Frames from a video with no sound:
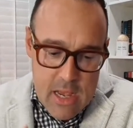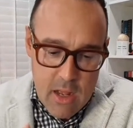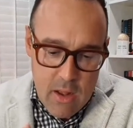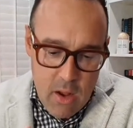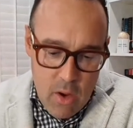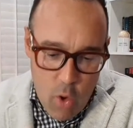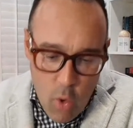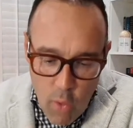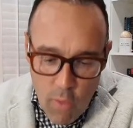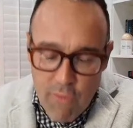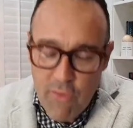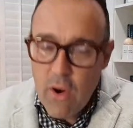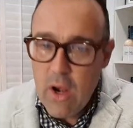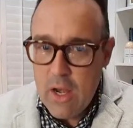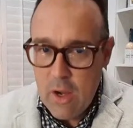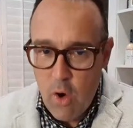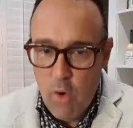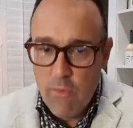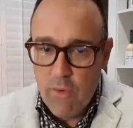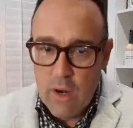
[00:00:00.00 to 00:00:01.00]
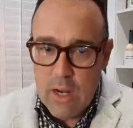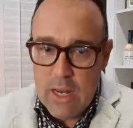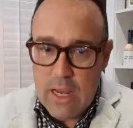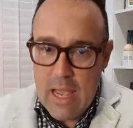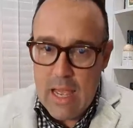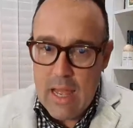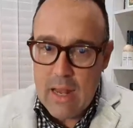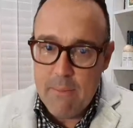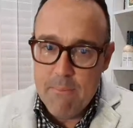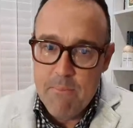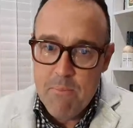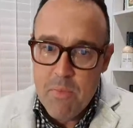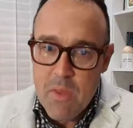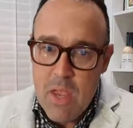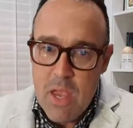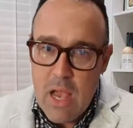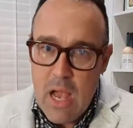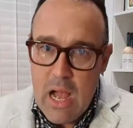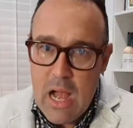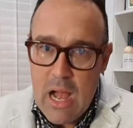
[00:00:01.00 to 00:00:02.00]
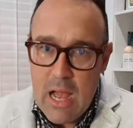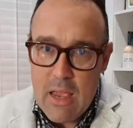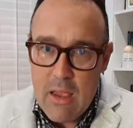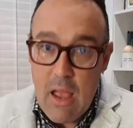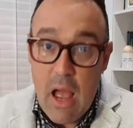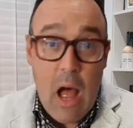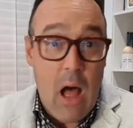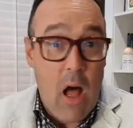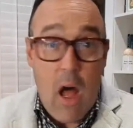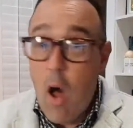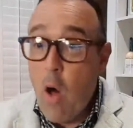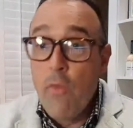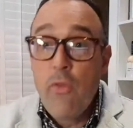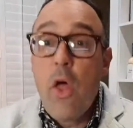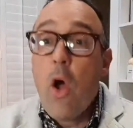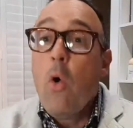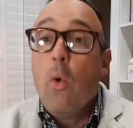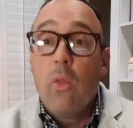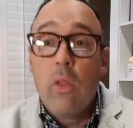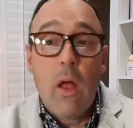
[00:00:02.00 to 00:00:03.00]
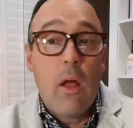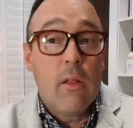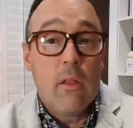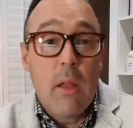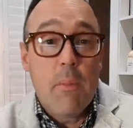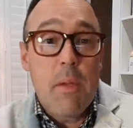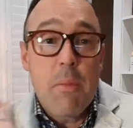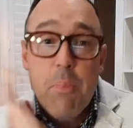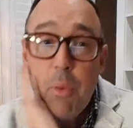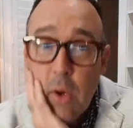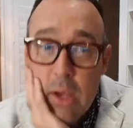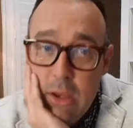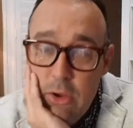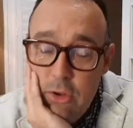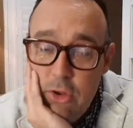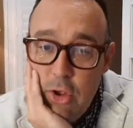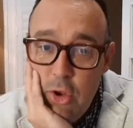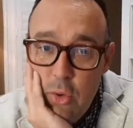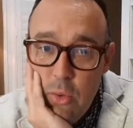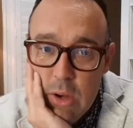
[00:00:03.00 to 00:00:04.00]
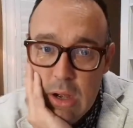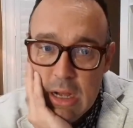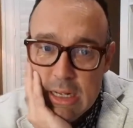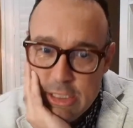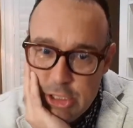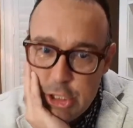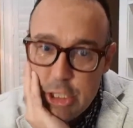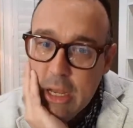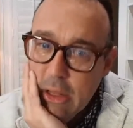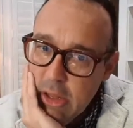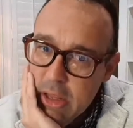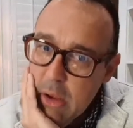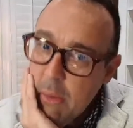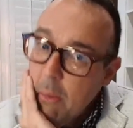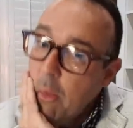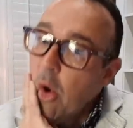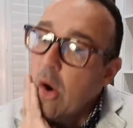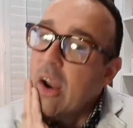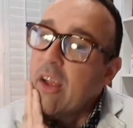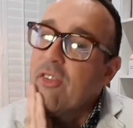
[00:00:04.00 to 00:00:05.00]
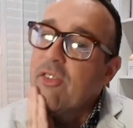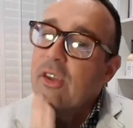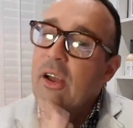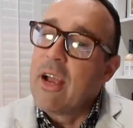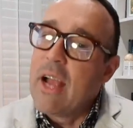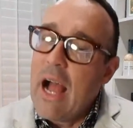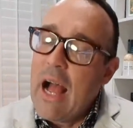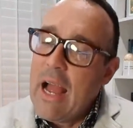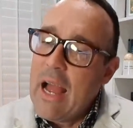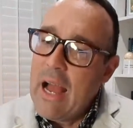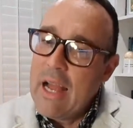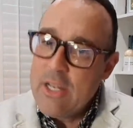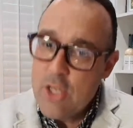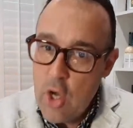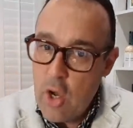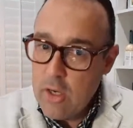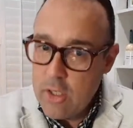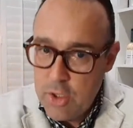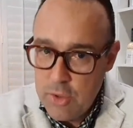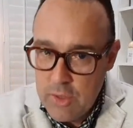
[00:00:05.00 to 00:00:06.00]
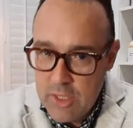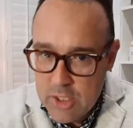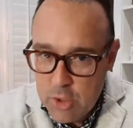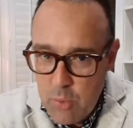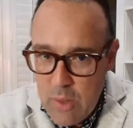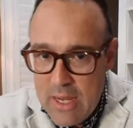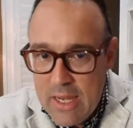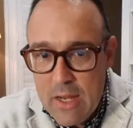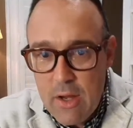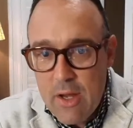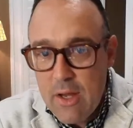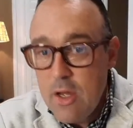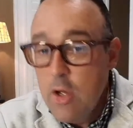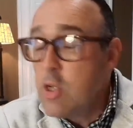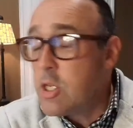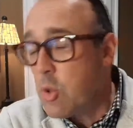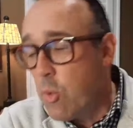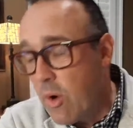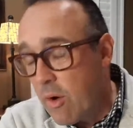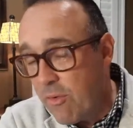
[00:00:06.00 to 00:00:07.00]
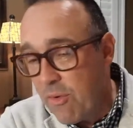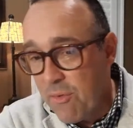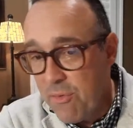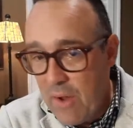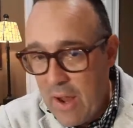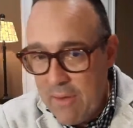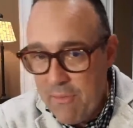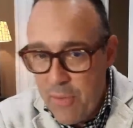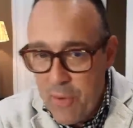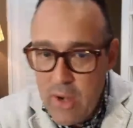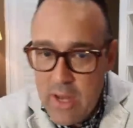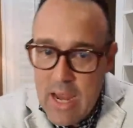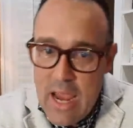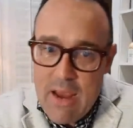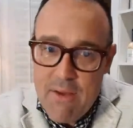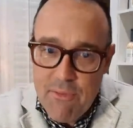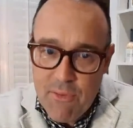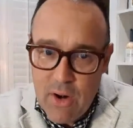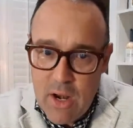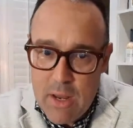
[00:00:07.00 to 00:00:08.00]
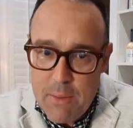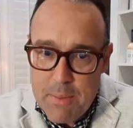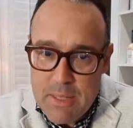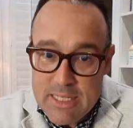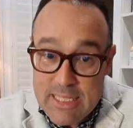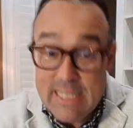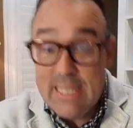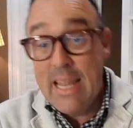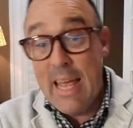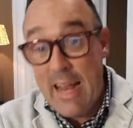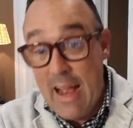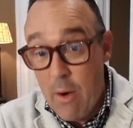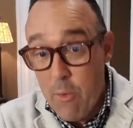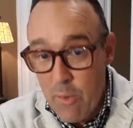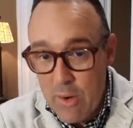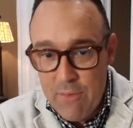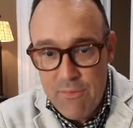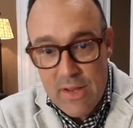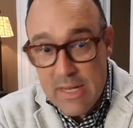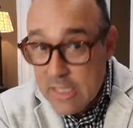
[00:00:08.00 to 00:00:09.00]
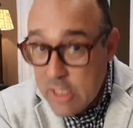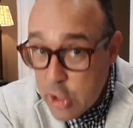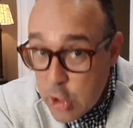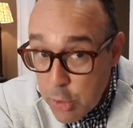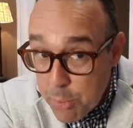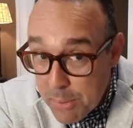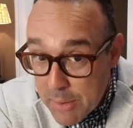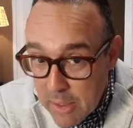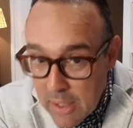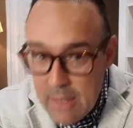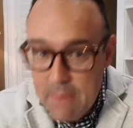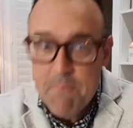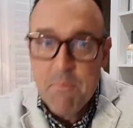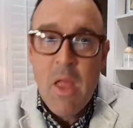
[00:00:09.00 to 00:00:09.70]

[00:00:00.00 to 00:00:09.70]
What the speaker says: Over and over again, I'll note, let me point you to G. Elliott Morris, a guy I talked to this week. He used to work for 538 for ABC. They got rid of it stupidly.